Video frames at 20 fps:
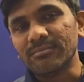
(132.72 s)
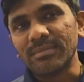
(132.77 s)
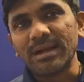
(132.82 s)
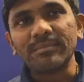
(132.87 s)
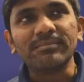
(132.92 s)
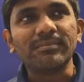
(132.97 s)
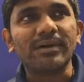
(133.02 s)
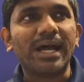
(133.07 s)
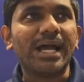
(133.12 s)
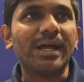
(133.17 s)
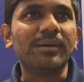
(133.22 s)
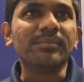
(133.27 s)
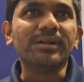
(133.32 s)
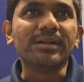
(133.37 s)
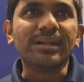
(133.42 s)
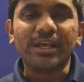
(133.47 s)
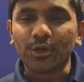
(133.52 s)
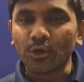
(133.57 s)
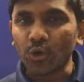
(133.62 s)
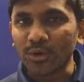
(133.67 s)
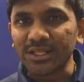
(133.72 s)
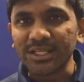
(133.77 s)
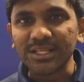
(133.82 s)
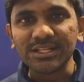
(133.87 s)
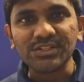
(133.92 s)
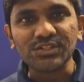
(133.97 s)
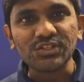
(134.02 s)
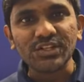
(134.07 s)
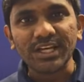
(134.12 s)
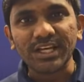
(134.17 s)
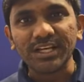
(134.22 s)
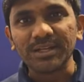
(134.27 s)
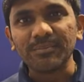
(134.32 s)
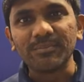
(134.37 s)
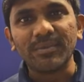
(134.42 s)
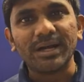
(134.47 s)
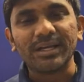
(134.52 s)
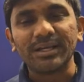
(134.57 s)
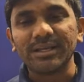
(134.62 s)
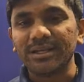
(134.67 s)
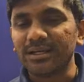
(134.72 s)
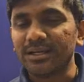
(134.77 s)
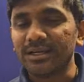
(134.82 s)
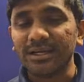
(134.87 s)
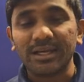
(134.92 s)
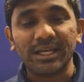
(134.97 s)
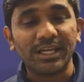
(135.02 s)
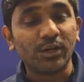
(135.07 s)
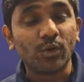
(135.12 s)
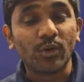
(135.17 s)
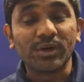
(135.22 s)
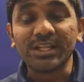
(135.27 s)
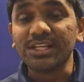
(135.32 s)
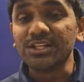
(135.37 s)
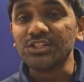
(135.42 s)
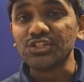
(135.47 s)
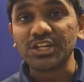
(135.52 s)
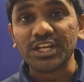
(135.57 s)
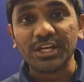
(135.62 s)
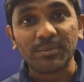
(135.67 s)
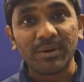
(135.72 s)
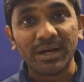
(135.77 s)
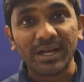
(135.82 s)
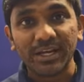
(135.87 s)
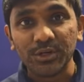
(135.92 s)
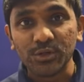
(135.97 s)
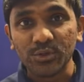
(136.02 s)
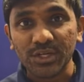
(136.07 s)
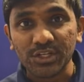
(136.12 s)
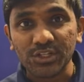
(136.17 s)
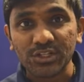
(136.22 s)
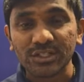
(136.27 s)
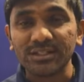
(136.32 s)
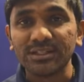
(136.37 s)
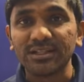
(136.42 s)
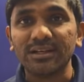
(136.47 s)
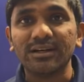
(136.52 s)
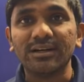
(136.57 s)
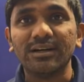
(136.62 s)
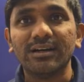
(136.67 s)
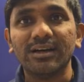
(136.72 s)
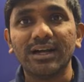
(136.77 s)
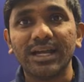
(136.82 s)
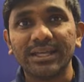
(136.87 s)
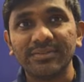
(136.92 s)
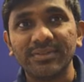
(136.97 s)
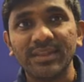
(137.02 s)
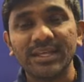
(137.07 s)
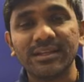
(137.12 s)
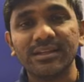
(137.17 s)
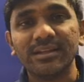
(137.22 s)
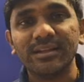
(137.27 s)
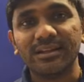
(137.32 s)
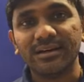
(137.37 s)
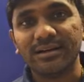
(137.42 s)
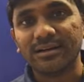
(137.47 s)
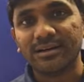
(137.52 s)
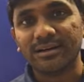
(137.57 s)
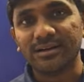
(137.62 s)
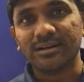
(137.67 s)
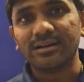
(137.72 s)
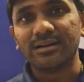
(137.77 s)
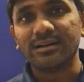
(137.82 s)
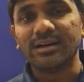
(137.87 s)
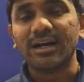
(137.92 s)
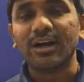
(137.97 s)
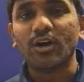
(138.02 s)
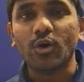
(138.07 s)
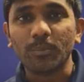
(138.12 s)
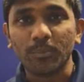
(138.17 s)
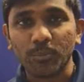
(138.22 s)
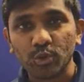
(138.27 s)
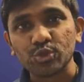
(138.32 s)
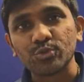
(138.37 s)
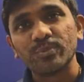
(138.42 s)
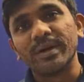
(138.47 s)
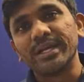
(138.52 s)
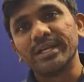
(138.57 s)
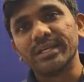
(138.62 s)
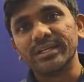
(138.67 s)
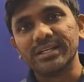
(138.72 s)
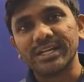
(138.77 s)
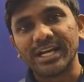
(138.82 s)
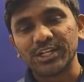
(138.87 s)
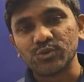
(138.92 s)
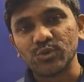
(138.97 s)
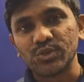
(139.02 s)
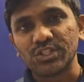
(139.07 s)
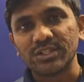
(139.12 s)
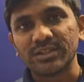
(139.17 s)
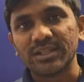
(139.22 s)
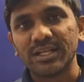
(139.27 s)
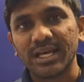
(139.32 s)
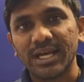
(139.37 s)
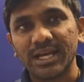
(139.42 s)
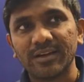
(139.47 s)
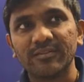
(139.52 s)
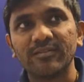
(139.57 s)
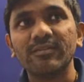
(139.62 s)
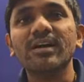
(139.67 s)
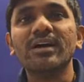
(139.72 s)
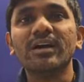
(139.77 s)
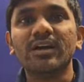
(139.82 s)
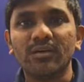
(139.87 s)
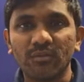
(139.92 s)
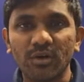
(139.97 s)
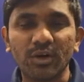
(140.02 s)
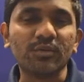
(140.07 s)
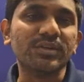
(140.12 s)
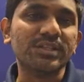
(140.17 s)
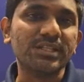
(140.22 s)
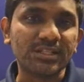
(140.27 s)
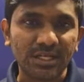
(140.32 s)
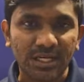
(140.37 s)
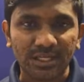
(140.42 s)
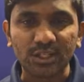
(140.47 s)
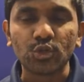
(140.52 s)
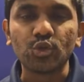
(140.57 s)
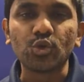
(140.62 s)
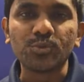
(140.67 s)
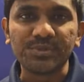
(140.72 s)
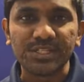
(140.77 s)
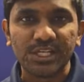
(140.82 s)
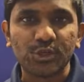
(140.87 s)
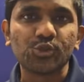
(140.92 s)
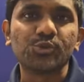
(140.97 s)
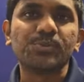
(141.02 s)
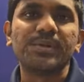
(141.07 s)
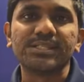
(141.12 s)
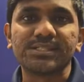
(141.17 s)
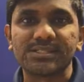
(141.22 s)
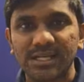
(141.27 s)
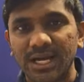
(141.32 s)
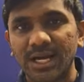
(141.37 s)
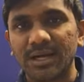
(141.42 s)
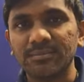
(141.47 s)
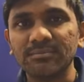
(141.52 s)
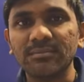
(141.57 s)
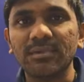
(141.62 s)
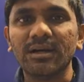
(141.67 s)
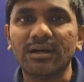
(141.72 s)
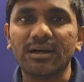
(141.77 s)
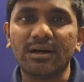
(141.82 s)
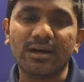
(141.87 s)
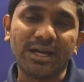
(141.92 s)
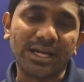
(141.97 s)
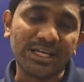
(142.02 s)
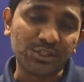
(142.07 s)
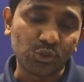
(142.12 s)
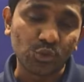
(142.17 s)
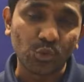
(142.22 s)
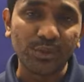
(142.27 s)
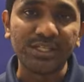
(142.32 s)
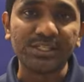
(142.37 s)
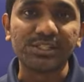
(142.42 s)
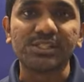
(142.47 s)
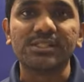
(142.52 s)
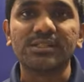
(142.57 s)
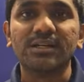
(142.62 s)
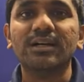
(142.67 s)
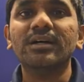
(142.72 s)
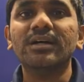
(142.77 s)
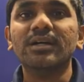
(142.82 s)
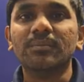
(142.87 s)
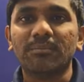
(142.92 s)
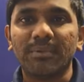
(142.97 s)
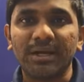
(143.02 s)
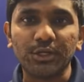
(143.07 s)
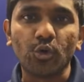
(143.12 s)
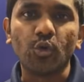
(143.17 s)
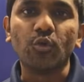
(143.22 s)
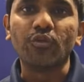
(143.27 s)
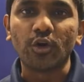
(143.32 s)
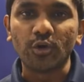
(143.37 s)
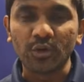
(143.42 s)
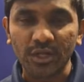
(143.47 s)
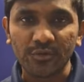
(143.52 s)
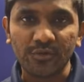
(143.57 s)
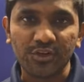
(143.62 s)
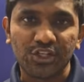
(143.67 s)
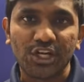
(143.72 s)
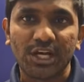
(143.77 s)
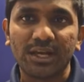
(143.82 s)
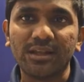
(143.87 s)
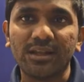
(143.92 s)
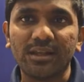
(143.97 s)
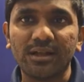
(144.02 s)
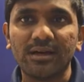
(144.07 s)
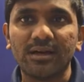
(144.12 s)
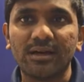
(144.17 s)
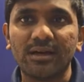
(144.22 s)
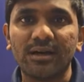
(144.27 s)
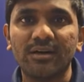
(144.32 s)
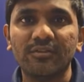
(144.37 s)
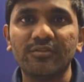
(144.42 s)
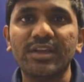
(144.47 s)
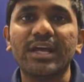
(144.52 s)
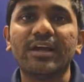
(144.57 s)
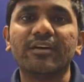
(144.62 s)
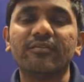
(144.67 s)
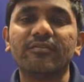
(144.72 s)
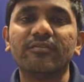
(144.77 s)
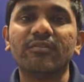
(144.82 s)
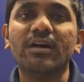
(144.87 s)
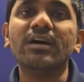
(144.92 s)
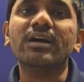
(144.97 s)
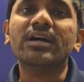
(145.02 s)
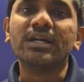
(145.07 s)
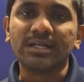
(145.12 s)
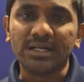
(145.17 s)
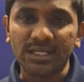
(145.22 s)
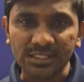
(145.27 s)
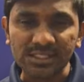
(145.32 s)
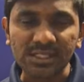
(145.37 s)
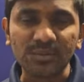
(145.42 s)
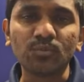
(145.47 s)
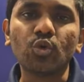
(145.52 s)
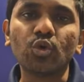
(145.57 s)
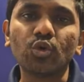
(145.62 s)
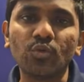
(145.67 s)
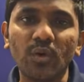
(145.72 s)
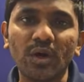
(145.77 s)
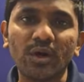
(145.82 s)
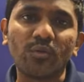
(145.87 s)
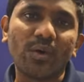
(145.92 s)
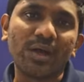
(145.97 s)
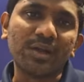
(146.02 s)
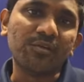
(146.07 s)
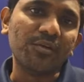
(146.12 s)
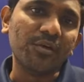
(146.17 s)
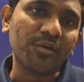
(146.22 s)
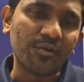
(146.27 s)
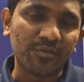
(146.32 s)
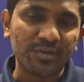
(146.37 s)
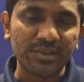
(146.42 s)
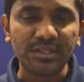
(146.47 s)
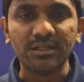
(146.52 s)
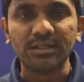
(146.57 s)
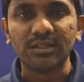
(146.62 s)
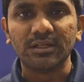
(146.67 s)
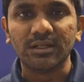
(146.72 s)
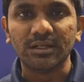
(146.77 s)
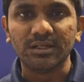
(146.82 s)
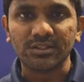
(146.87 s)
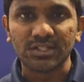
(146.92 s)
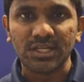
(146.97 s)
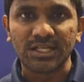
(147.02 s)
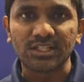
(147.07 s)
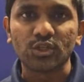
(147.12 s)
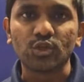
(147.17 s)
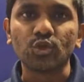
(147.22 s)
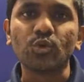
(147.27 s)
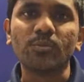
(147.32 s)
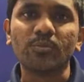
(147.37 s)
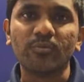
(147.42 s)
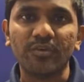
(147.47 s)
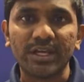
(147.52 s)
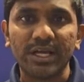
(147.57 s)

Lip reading: Ma'am, I'm an aeronautical engineer by education. And then post my graduation, then I have worked with the Tata Group's aerospace arm. And so is my co-founder, Vishal. We have done some good work while we were with the Tata Group.